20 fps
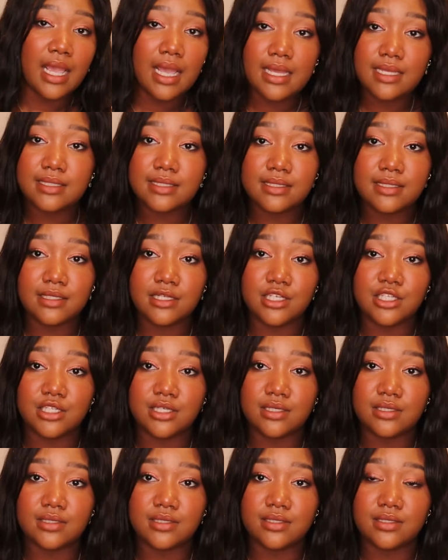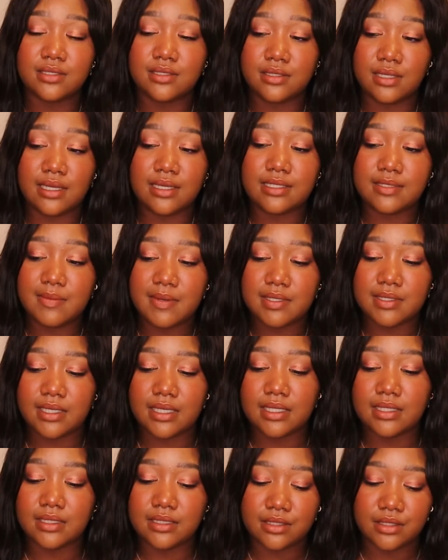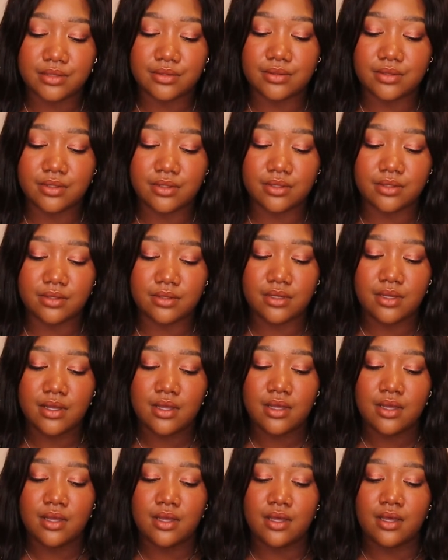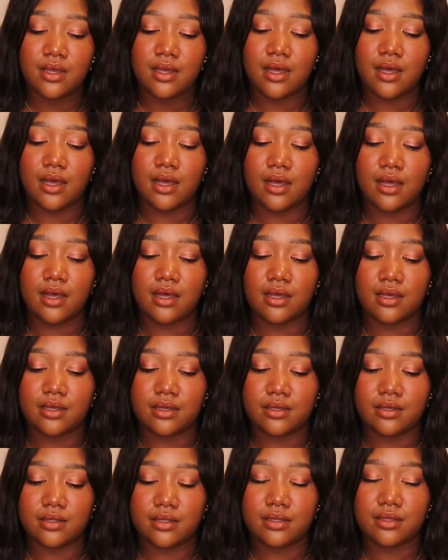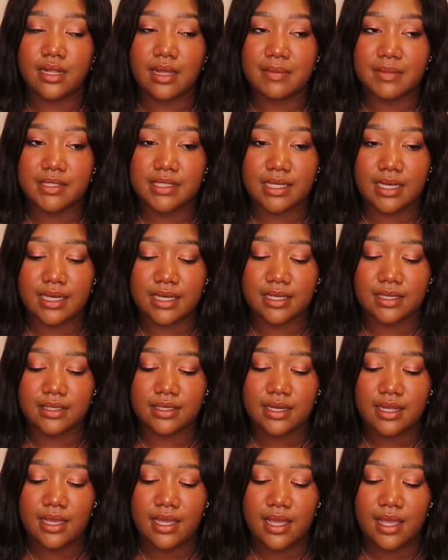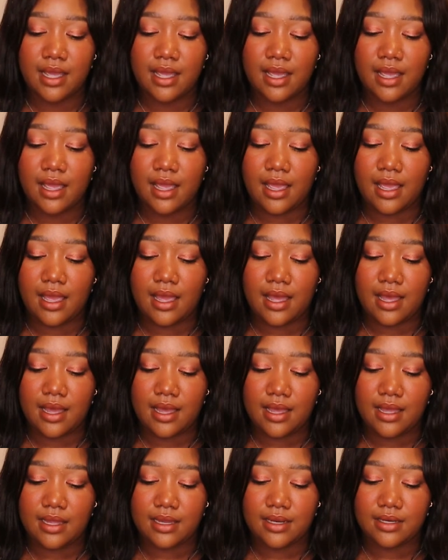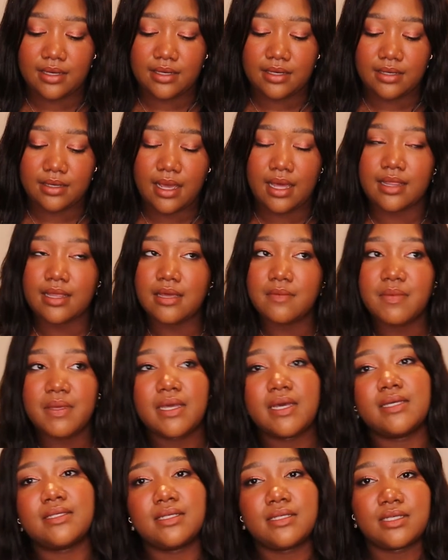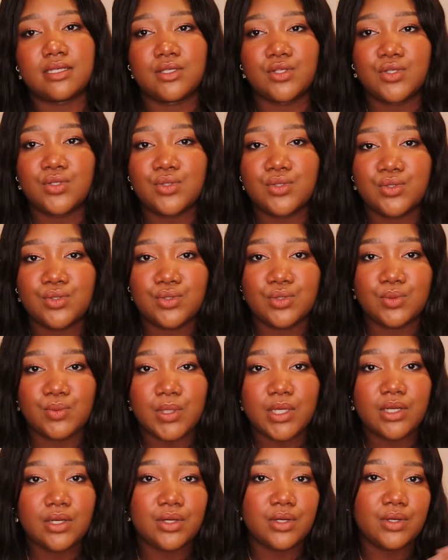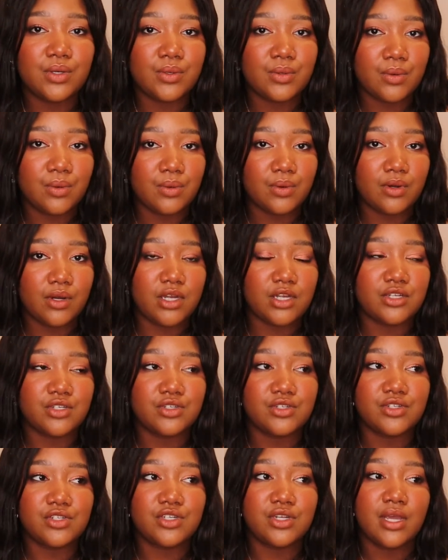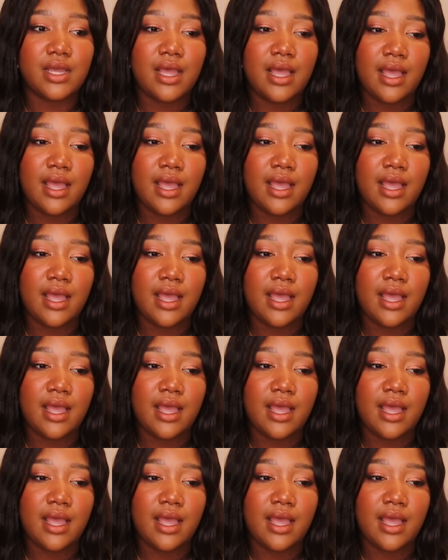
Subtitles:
It's delicious. Like, it smells like a literal clementine. And I think because it's a sweeter orange